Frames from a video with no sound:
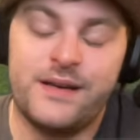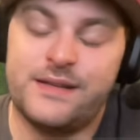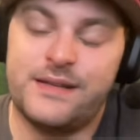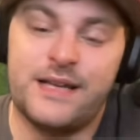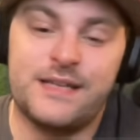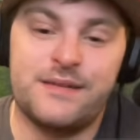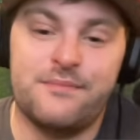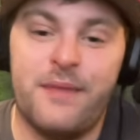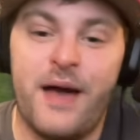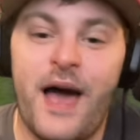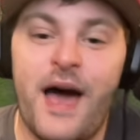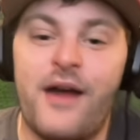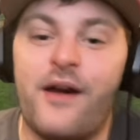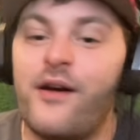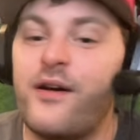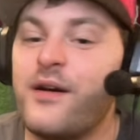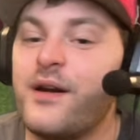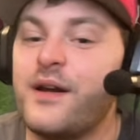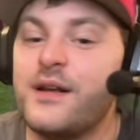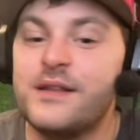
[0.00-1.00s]
Doesn't
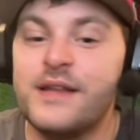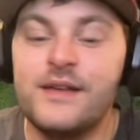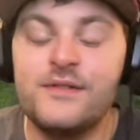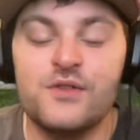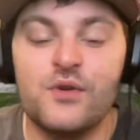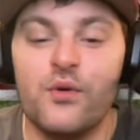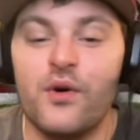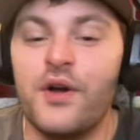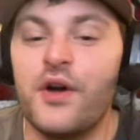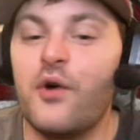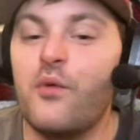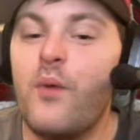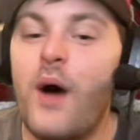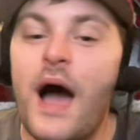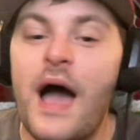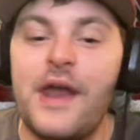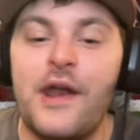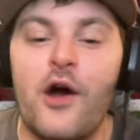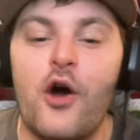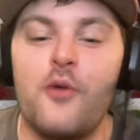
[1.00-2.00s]
matter. Leaves Arroyo
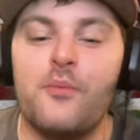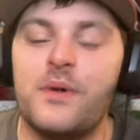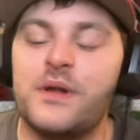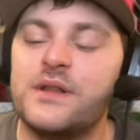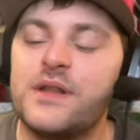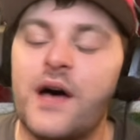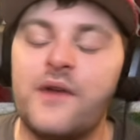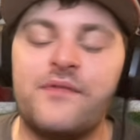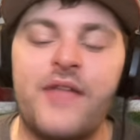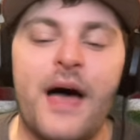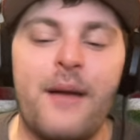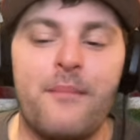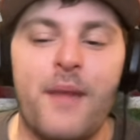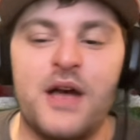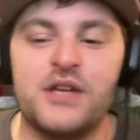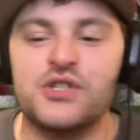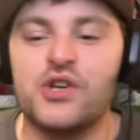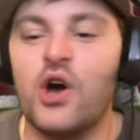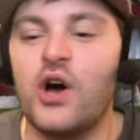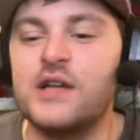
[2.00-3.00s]
wide open. Love that
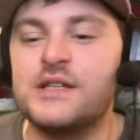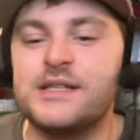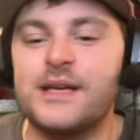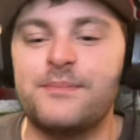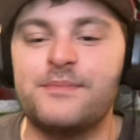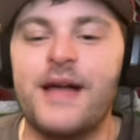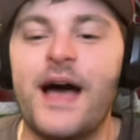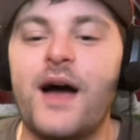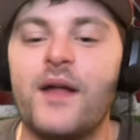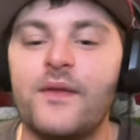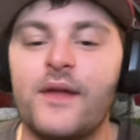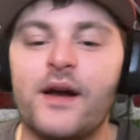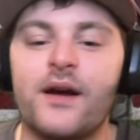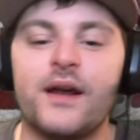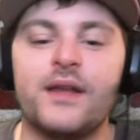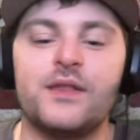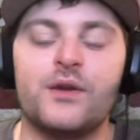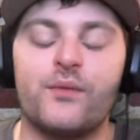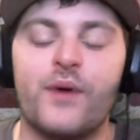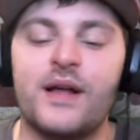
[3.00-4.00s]
mesh concept down there
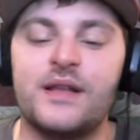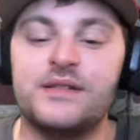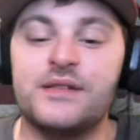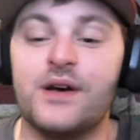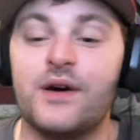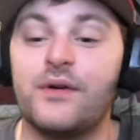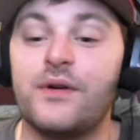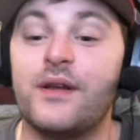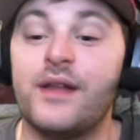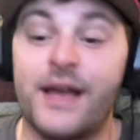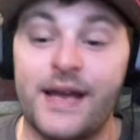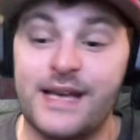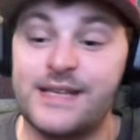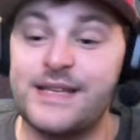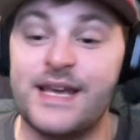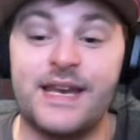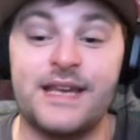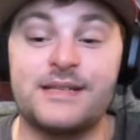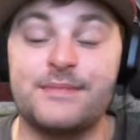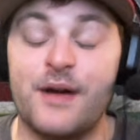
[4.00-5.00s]
in the red zone, like I
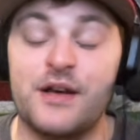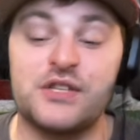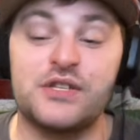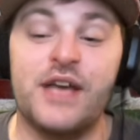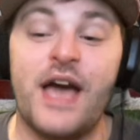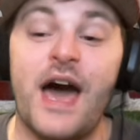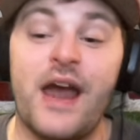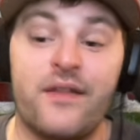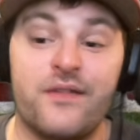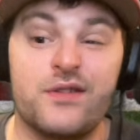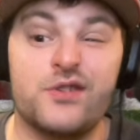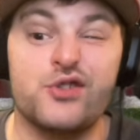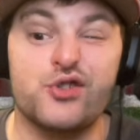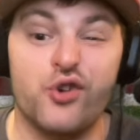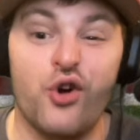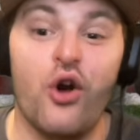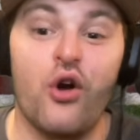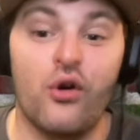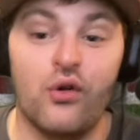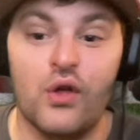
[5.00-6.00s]
said, especially out of this
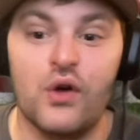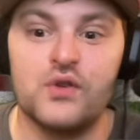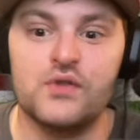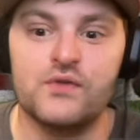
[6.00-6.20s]
strong close